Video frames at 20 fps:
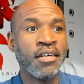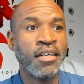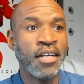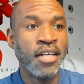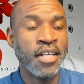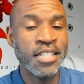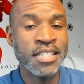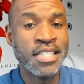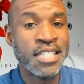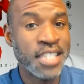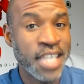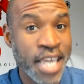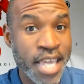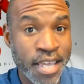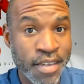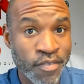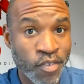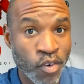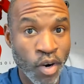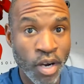
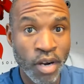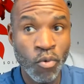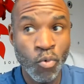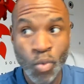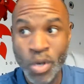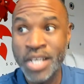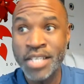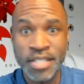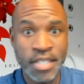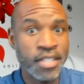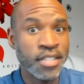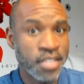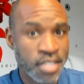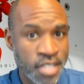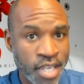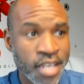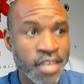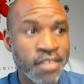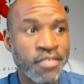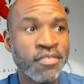unsafe or I was
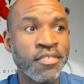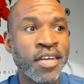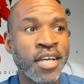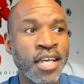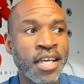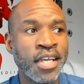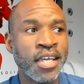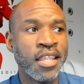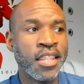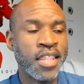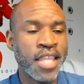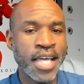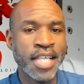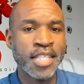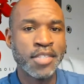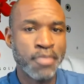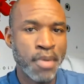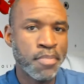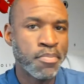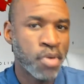unsafe,
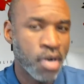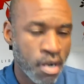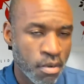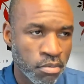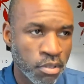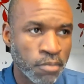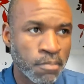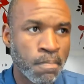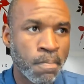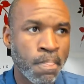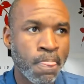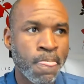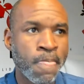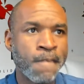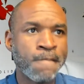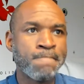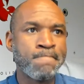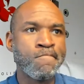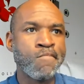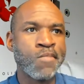that's my problem.
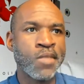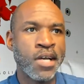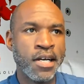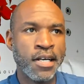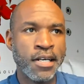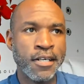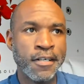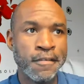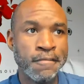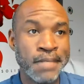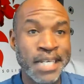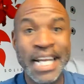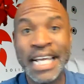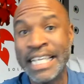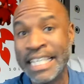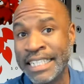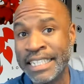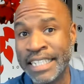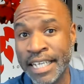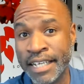And I
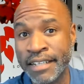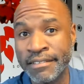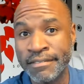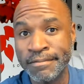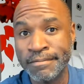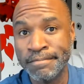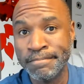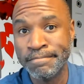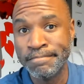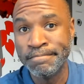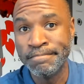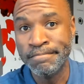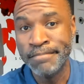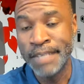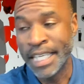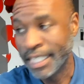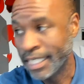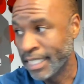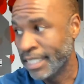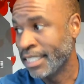get that.
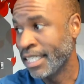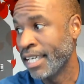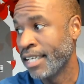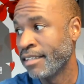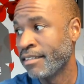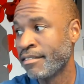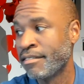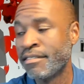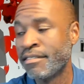I get that.